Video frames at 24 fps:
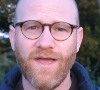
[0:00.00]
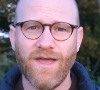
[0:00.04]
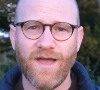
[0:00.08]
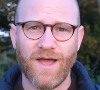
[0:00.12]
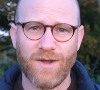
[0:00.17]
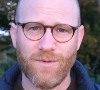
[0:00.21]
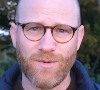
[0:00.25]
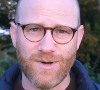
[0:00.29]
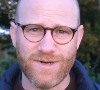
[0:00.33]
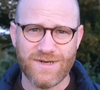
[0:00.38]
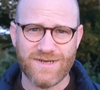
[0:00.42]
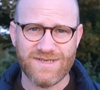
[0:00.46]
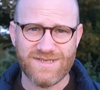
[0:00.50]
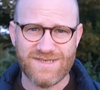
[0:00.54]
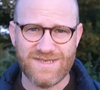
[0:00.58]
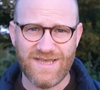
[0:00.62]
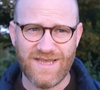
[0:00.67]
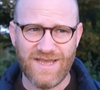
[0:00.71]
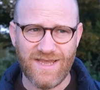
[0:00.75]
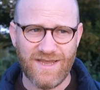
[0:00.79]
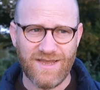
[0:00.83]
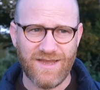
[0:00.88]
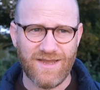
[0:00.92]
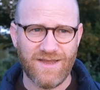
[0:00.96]
I wanted to
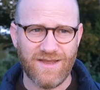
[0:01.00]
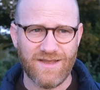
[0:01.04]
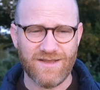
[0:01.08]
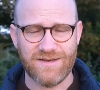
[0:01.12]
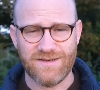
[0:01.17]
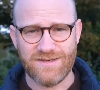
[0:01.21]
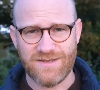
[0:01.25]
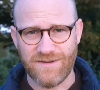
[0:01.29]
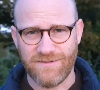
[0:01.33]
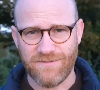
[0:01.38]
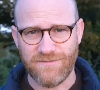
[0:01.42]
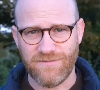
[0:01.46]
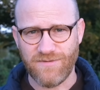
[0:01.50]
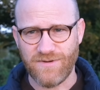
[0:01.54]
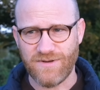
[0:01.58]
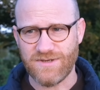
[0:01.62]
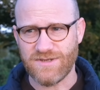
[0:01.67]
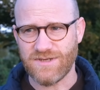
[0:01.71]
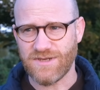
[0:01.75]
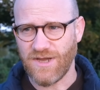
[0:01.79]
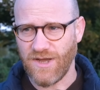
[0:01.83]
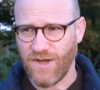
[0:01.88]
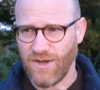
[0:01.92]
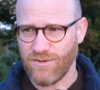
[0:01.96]
see
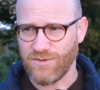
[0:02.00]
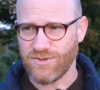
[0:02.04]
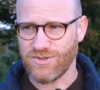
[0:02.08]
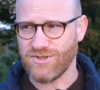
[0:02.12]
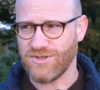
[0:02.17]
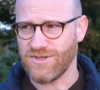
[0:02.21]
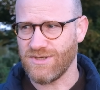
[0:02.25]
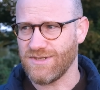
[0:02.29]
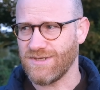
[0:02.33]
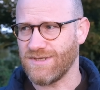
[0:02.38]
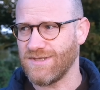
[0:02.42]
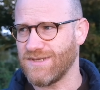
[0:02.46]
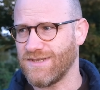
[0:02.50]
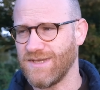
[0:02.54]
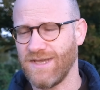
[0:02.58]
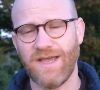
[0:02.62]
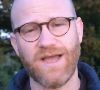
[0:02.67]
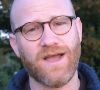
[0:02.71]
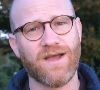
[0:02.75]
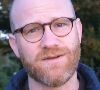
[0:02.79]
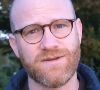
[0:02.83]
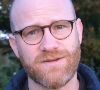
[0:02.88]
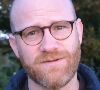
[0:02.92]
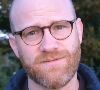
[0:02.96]
different cultures and see
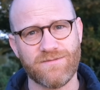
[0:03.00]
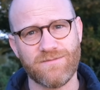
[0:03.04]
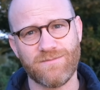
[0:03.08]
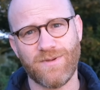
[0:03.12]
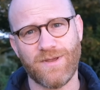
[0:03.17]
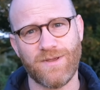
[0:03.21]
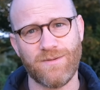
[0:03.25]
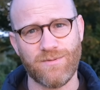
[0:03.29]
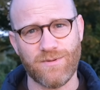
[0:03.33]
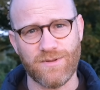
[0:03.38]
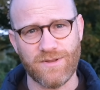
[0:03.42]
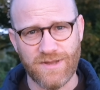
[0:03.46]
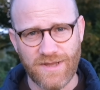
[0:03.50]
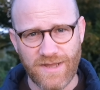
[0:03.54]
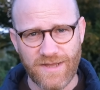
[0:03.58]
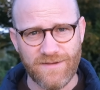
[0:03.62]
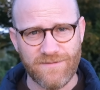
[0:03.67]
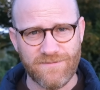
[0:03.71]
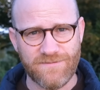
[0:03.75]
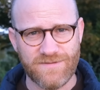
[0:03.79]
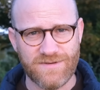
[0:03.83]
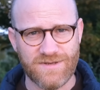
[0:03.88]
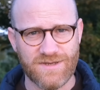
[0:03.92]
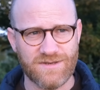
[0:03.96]
how different people
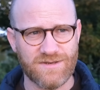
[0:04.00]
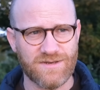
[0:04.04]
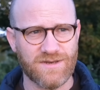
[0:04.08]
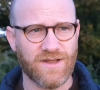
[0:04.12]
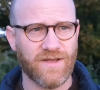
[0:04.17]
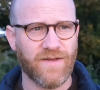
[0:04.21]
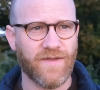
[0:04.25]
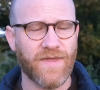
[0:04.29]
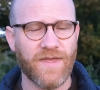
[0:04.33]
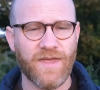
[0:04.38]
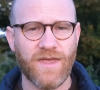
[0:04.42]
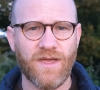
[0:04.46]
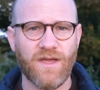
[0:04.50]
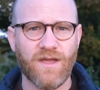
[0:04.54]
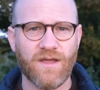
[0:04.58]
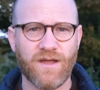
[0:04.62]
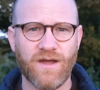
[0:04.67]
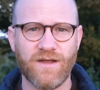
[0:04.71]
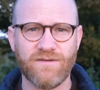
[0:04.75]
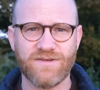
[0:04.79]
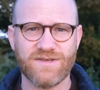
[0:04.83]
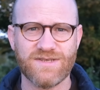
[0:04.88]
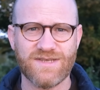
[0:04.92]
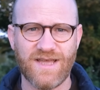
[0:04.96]
lived and
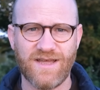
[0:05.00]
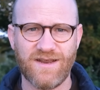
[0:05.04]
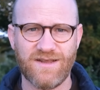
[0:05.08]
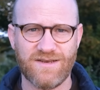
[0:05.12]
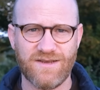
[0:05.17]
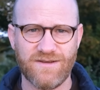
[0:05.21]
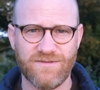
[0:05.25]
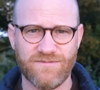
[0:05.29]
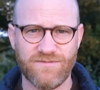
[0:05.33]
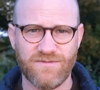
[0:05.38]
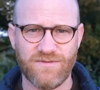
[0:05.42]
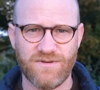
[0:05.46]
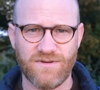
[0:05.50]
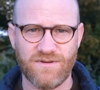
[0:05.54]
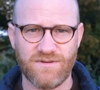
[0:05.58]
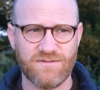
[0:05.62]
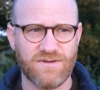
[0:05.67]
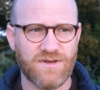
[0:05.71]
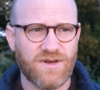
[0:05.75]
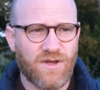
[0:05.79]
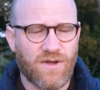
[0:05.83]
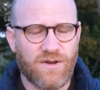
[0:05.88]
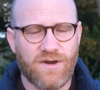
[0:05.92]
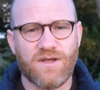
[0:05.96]
kind of just get a different,
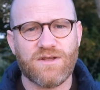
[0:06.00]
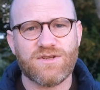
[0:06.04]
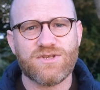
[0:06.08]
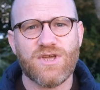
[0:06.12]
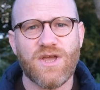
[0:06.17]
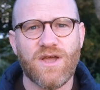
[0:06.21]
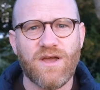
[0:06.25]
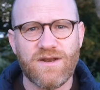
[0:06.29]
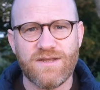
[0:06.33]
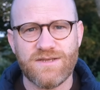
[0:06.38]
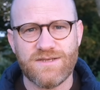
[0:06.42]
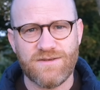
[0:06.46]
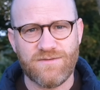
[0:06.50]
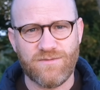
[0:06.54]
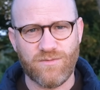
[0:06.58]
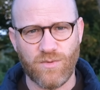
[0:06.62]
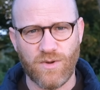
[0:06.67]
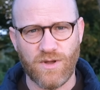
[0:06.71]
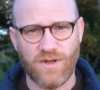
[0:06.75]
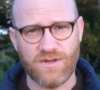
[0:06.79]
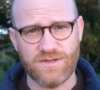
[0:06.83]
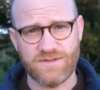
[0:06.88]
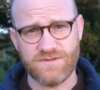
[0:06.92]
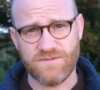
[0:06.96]
an alternative
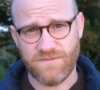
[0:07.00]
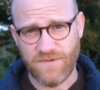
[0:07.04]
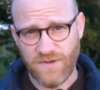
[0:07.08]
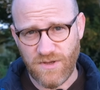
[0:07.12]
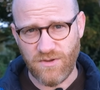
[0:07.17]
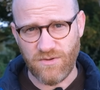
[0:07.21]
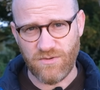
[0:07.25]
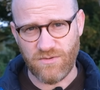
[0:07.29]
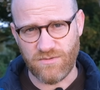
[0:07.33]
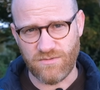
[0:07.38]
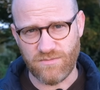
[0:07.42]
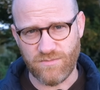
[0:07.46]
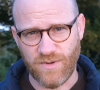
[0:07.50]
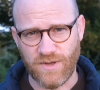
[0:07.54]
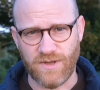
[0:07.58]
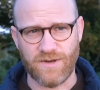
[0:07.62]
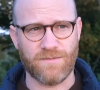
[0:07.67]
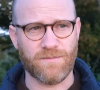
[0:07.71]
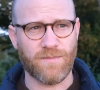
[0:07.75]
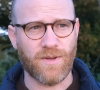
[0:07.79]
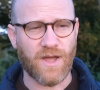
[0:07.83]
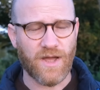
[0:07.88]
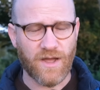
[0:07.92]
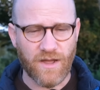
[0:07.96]
world of view.
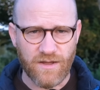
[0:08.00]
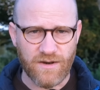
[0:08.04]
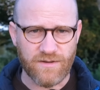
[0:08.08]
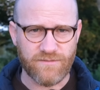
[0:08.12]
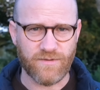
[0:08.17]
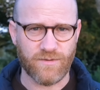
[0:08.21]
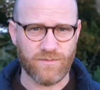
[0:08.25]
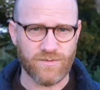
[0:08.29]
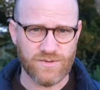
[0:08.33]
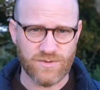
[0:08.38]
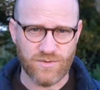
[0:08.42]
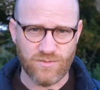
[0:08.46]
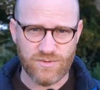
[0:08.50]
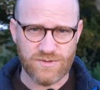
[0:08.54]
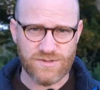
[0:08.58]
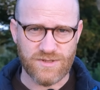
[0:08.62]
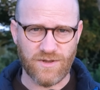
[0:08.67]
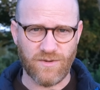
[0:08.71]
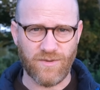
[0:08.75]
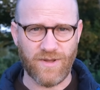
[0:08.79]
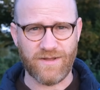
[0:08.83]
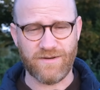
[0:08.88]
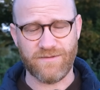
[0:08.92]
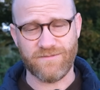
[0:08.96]
But part of it was
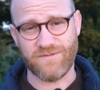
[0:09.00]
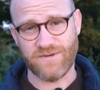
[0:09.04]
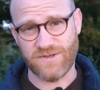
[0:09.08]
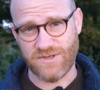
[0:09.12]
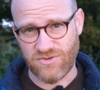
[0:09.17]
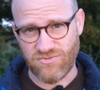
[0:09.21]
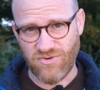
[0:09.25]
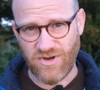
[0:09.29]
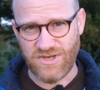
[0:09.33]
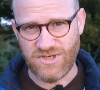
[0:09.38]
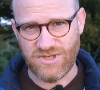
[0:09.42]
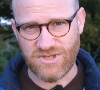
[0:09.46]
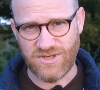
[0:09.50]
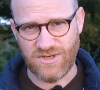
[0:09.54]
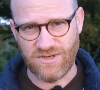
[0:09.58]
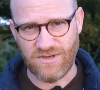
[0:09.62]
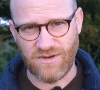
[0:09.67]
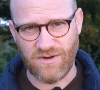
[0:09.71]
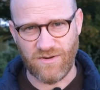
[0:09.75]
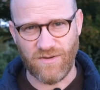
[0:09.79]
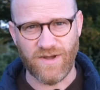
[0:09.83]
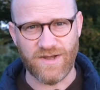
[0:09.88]
also out of frustration.